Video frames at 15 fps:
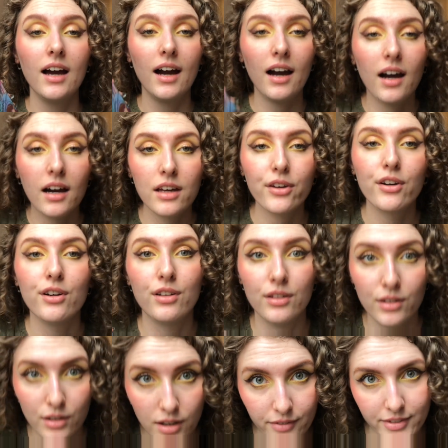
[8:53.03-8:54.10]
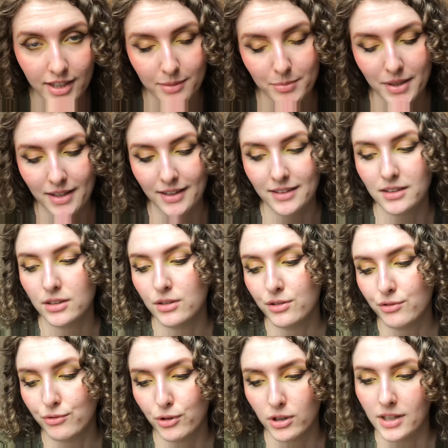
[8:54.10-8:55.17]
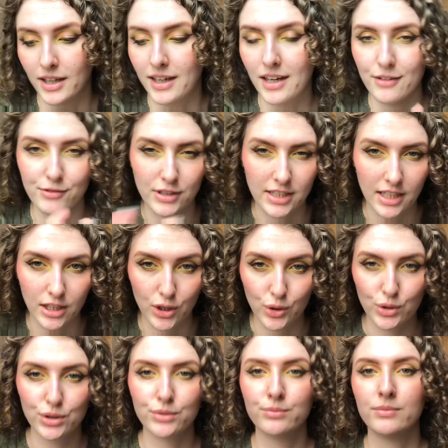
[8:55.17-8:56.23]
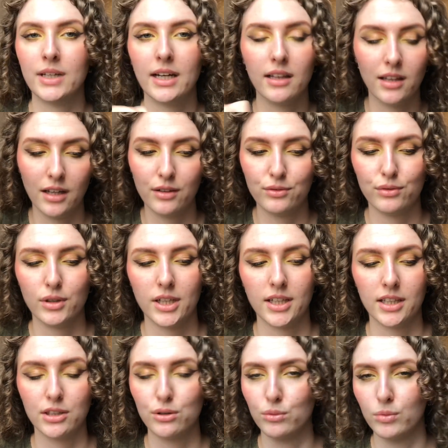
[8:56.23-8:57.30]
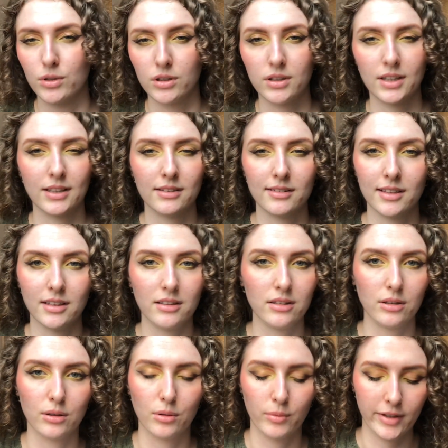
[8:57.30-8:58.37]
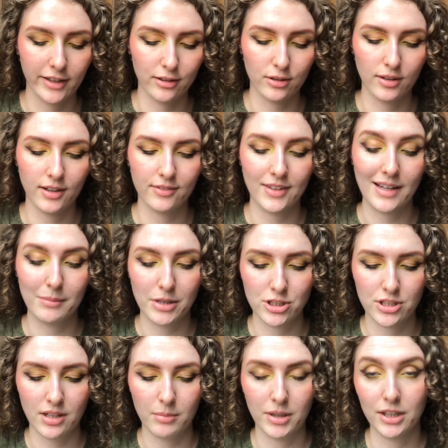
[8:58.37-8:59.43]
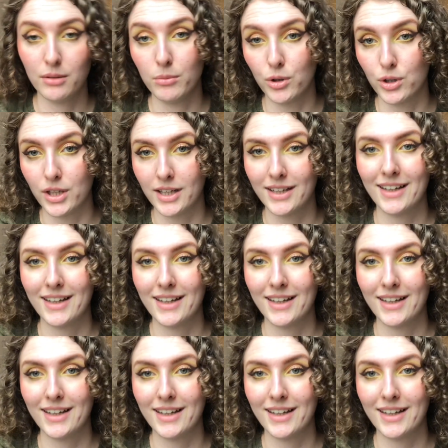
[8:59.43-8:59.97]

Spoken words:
I love that palette for like everyday looks. I love wearing it to work, and like, you know, when I don't have that much time in the morning